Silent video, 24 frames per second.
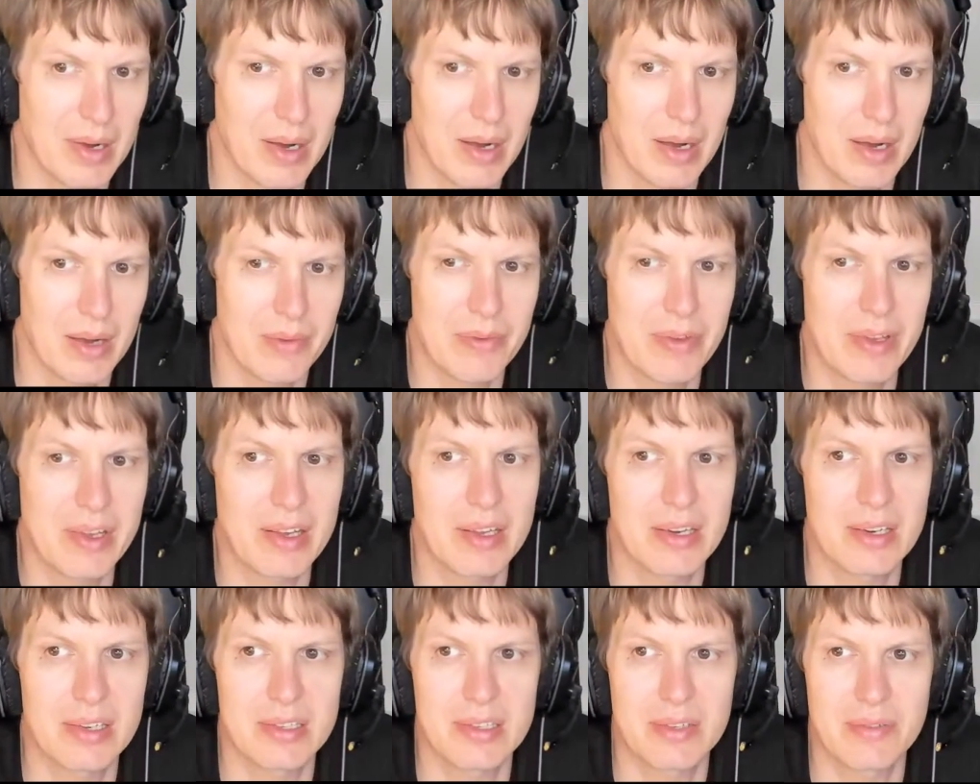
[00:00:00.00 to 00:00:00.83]
I think
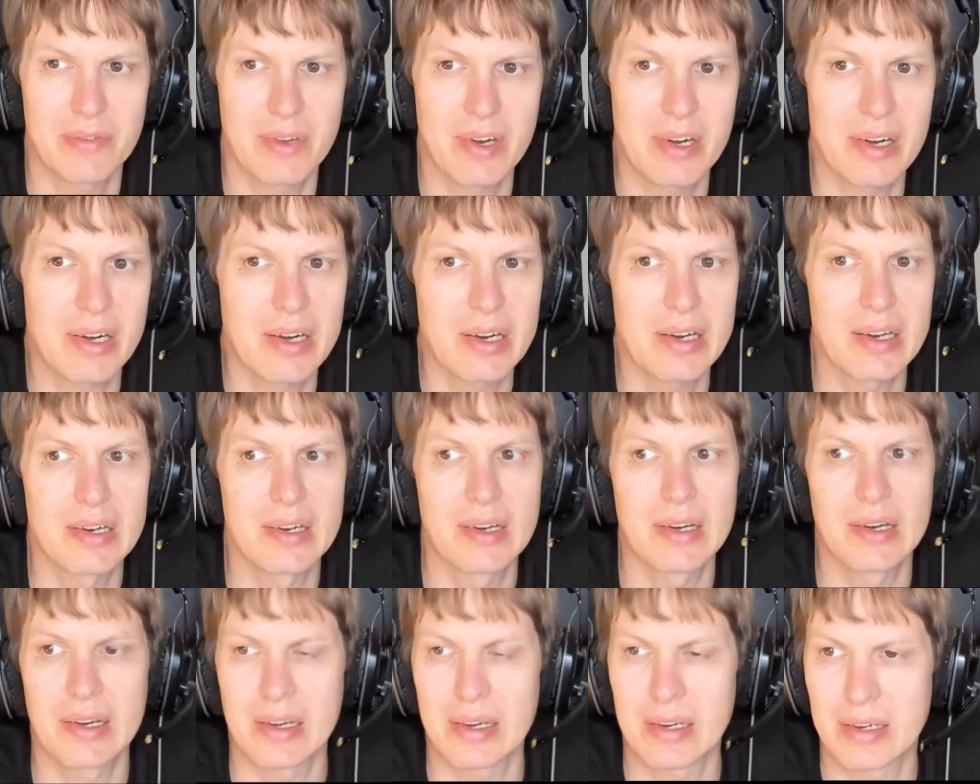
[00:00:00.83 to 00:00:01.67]
it is a very
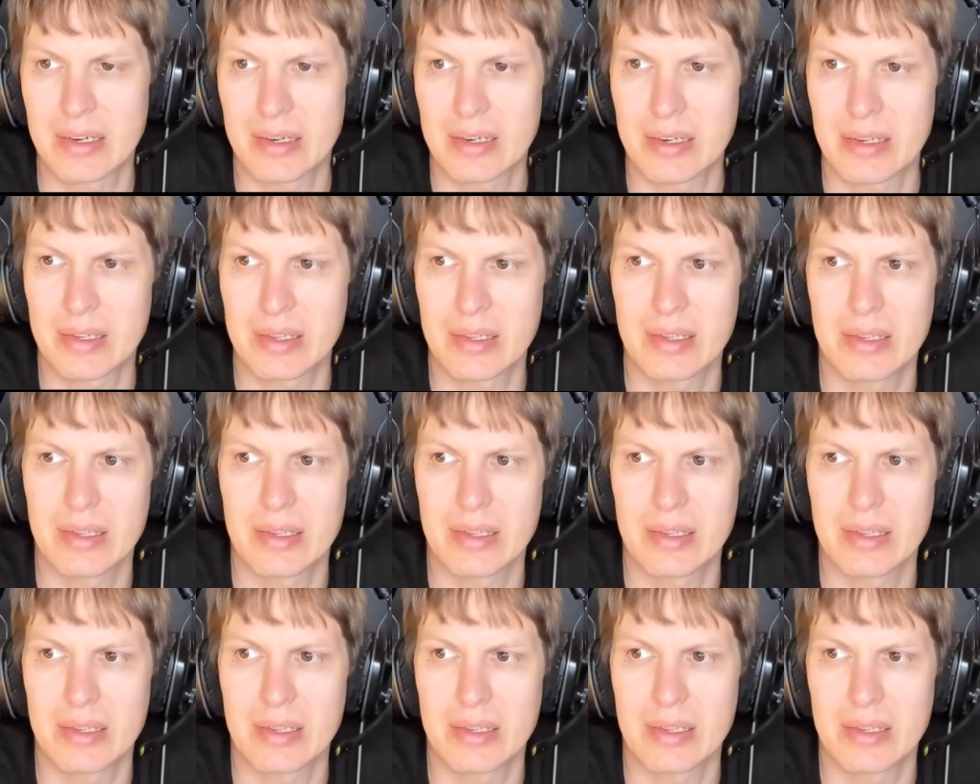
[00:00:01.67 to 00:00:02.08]
uh,